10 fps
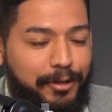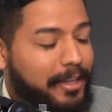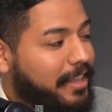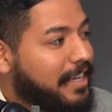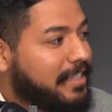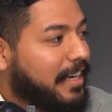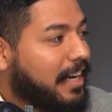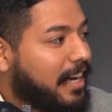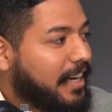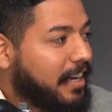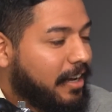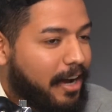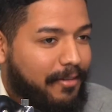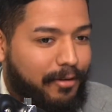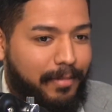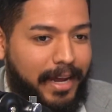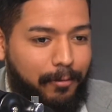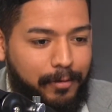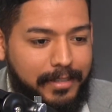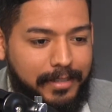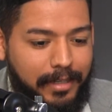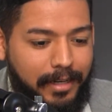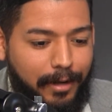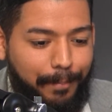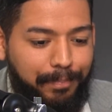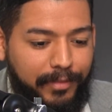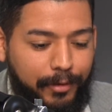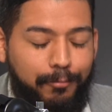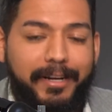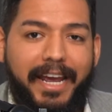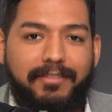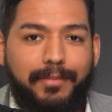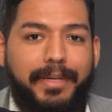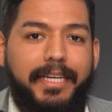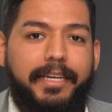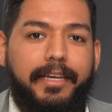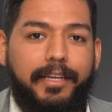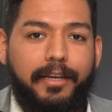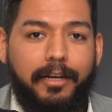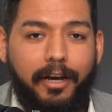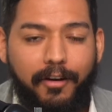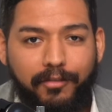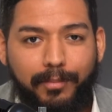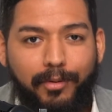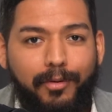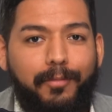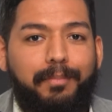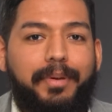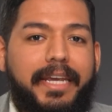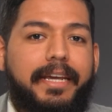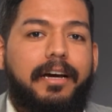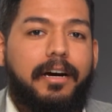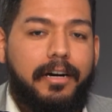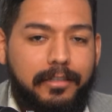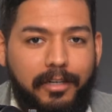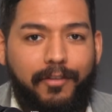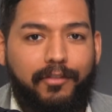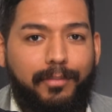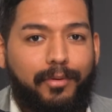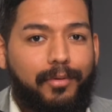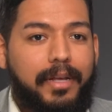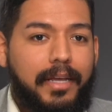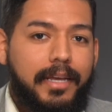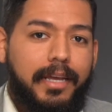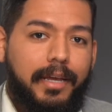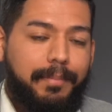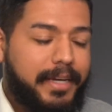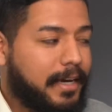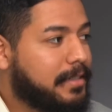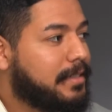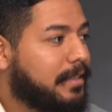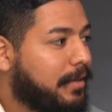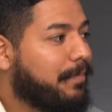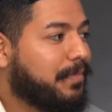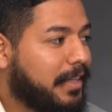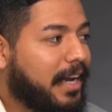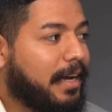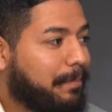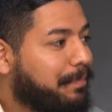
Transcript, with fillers: two of the things I, I got from that was um, we have to be comfortable being uncomfortable. Mm-hmm. Because, I love that. Yeah, so